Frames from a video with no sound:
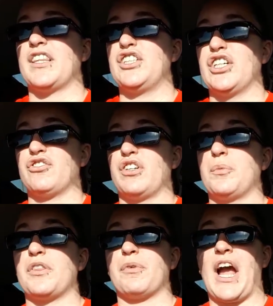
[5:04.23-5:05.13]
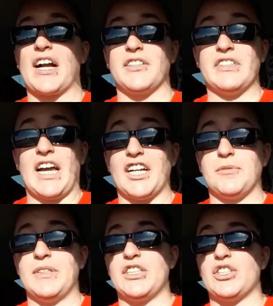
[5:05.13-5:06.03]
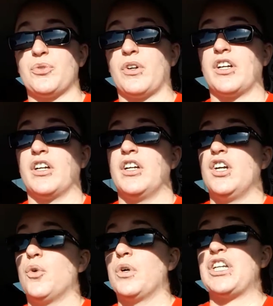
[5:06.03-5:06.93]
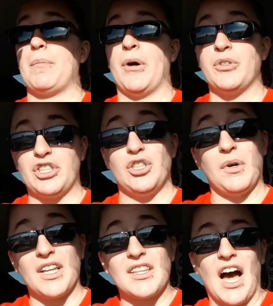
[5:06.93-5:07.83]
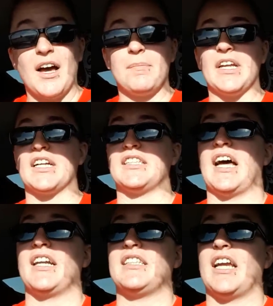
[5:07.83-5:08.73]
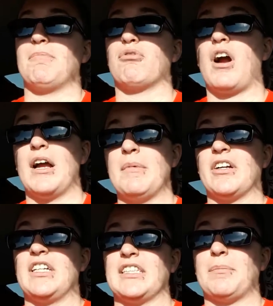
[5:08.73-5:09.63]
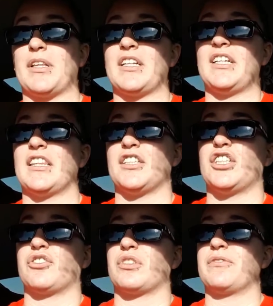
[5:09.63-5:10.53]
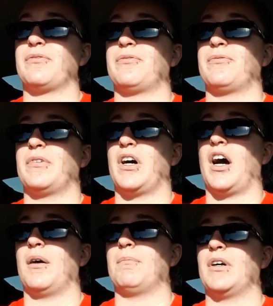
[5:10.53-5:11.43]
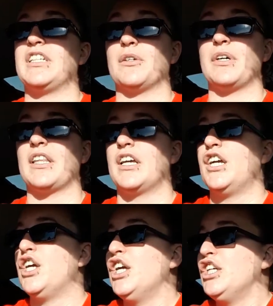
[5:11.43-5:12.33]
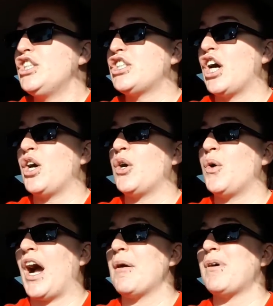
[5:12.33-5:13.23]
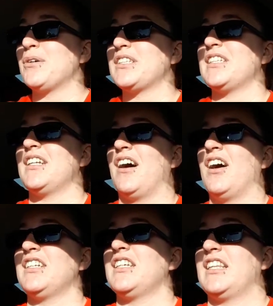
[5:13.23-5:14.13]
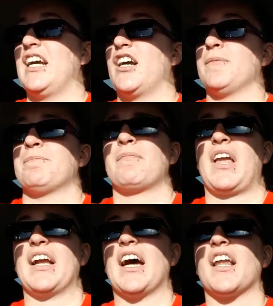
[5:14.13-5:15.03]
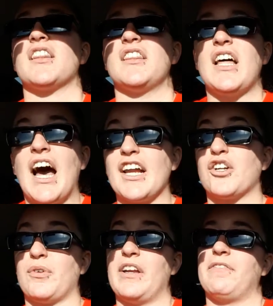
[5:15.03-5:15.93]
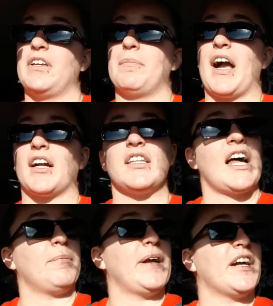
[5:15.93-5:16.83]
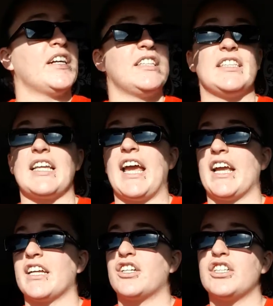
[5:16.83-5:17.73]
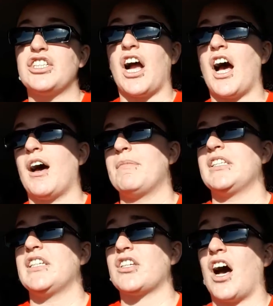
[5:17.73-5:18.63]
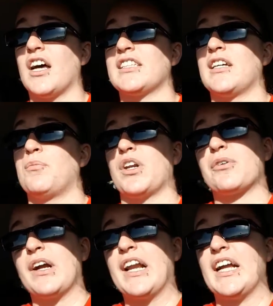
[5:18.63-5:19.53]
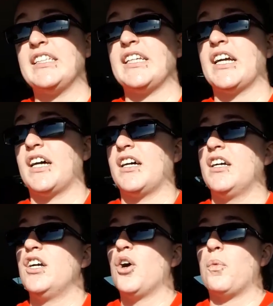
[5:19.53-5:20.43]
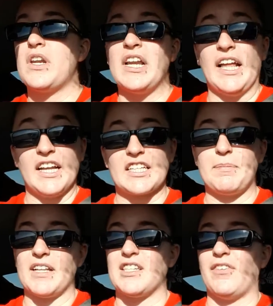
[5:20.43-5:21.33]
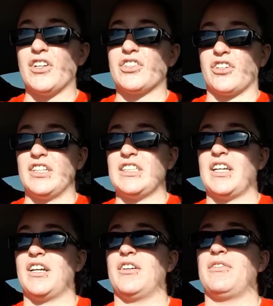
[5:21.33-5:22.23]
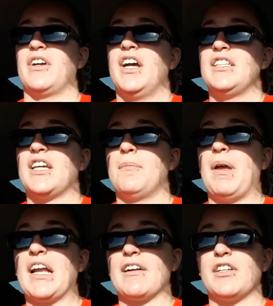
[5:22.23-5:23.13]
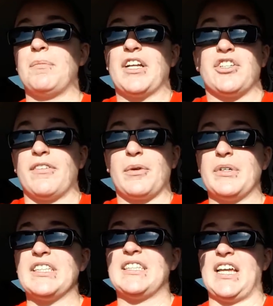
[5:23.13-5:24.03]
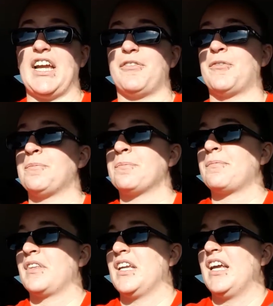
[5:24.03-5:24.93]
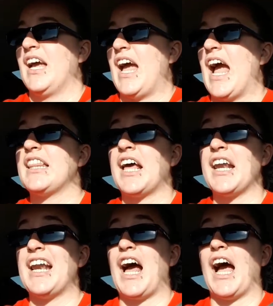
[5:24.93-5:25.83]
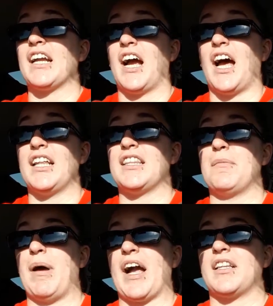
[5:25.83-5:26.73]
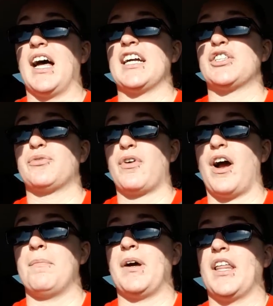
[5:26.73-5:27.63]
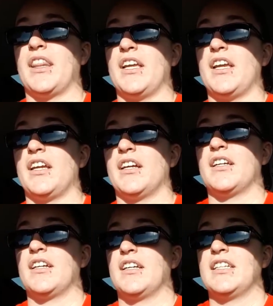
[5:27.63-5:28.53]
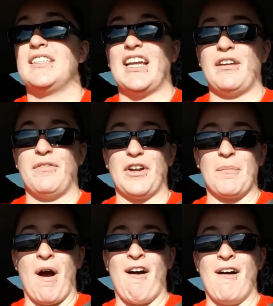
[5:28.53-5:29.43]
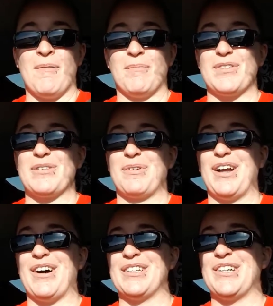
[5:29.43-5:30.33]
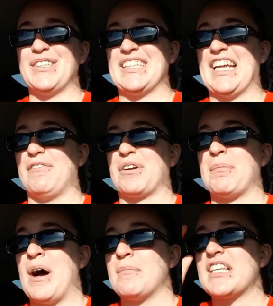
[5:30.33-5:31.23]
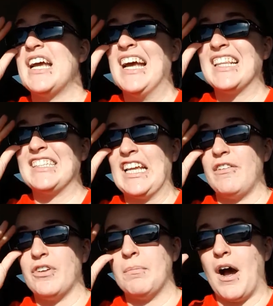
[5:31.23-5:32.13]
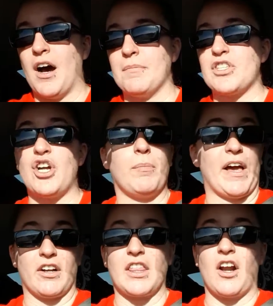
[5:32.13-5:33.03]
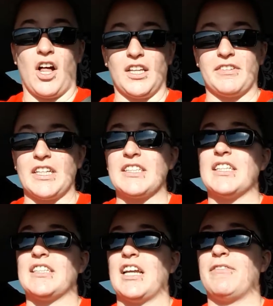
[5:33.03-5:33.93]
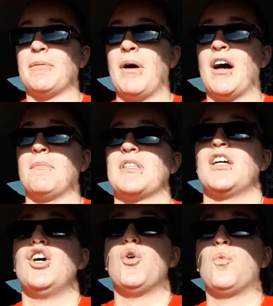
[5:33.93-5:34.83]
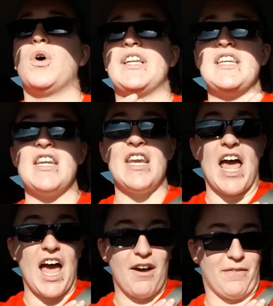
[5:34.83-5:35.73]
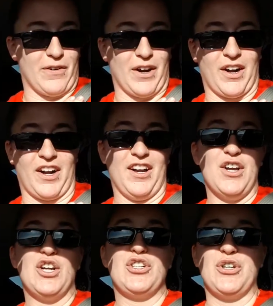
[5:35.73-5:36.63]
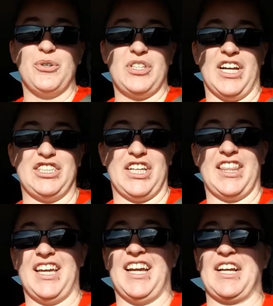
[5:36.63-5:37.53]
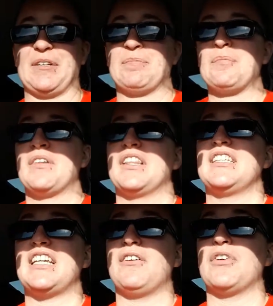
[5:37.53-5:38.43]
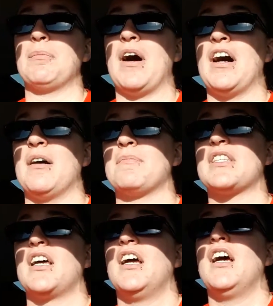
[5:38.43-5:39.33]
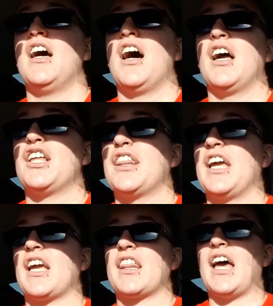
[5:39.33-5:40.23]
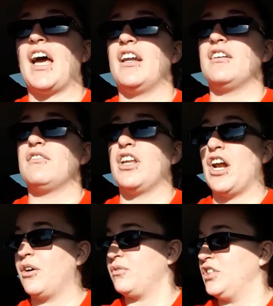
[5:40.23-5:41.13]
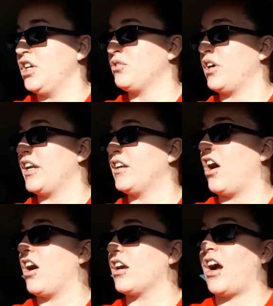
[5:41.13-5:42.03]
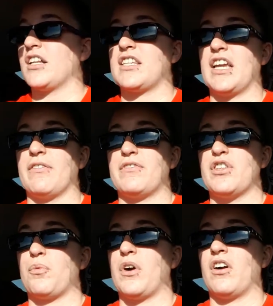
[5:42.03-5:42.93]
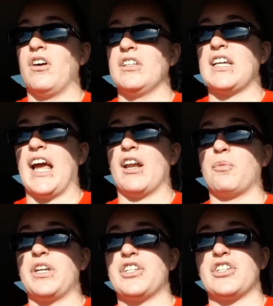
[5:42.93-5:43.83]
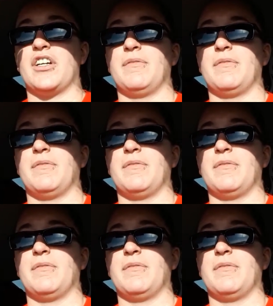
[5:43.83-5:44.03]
children with reactive attachment disorder, which I post to a lot because that is a primary disability that the children deal with. So I posted onto there and got a lot of great feedback. A lot of parents saying, good job, this is awesome, what a great idea, what an inexpensive alternative to make sure everyone's safe. And then I got the backlash from the savior moms. We all know the savior moms. The savior moms know better than all of us. The savior moms would never do such a thing. The savior moms think that, you know, children are God's gift to the world and we should